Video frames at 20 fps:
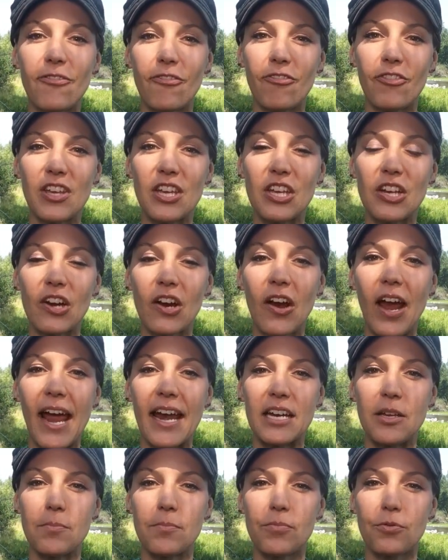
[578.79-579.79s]
fear
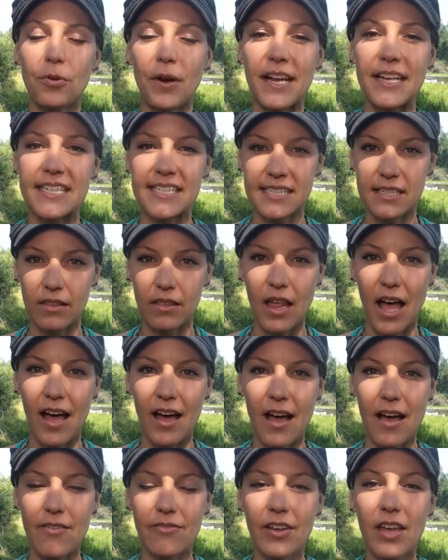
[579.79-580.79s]
and embrace
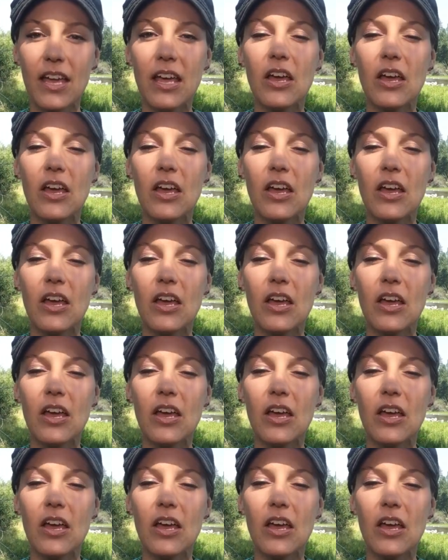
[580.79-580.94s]
love.